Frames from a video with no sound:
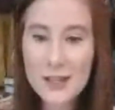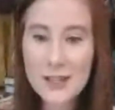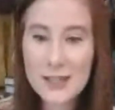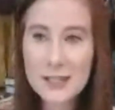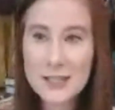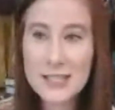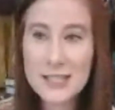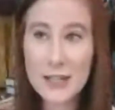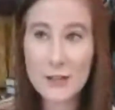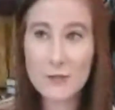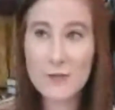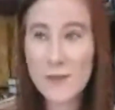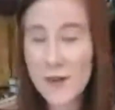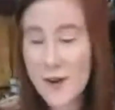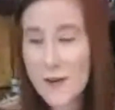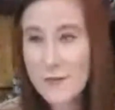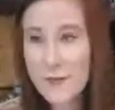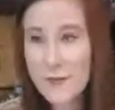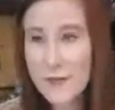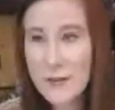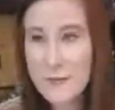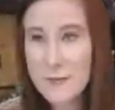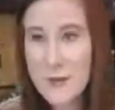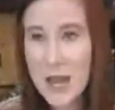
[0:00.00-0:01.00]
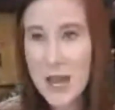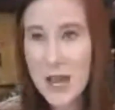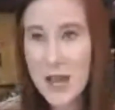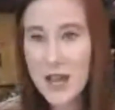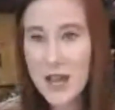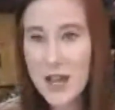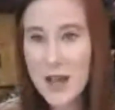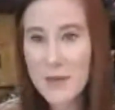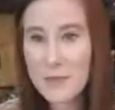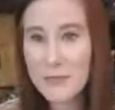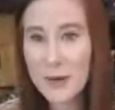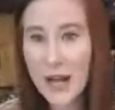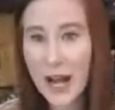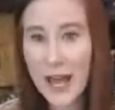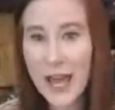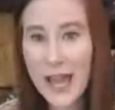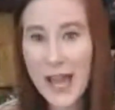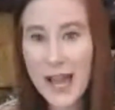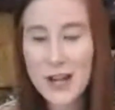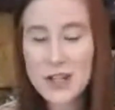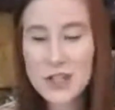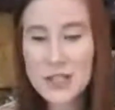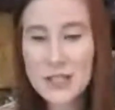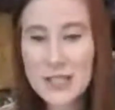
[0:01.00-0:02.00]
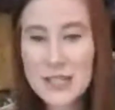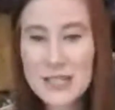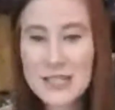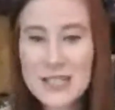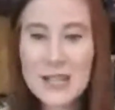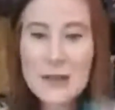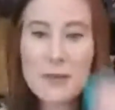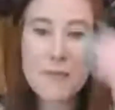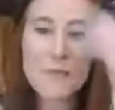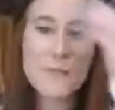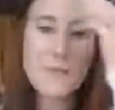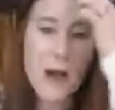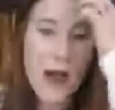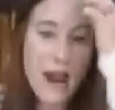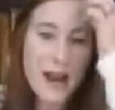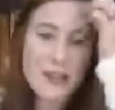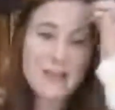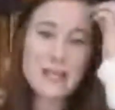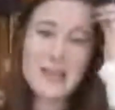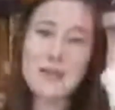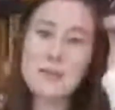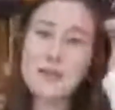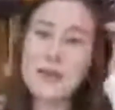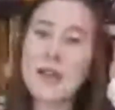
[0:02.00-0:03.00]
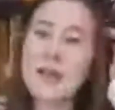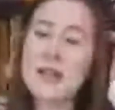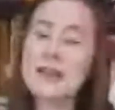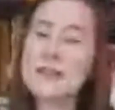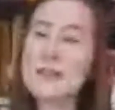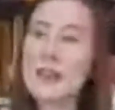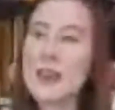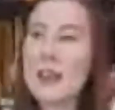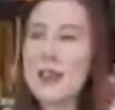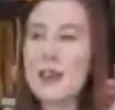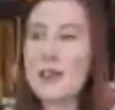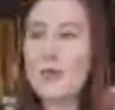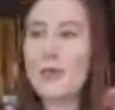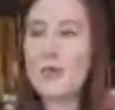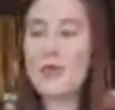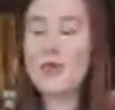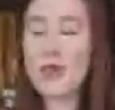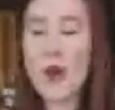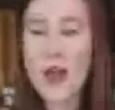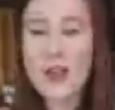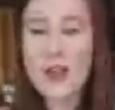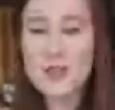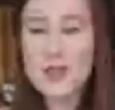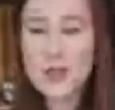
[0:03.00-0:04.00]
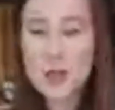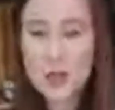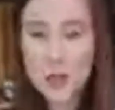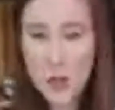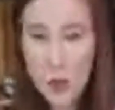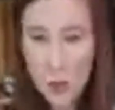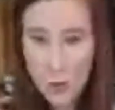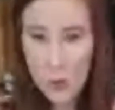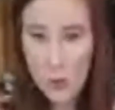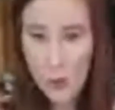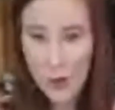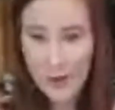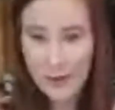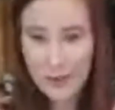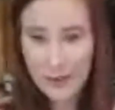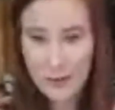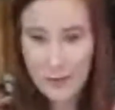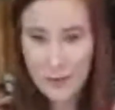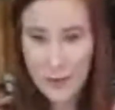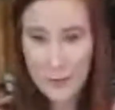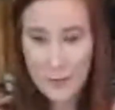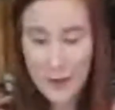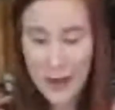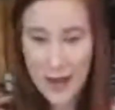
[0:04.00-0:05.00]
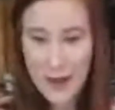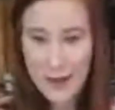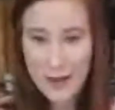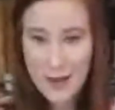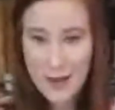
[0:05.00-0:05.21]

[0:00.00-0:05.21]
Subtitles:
different for me, but I actually didn't mind it because it read so quickly for me.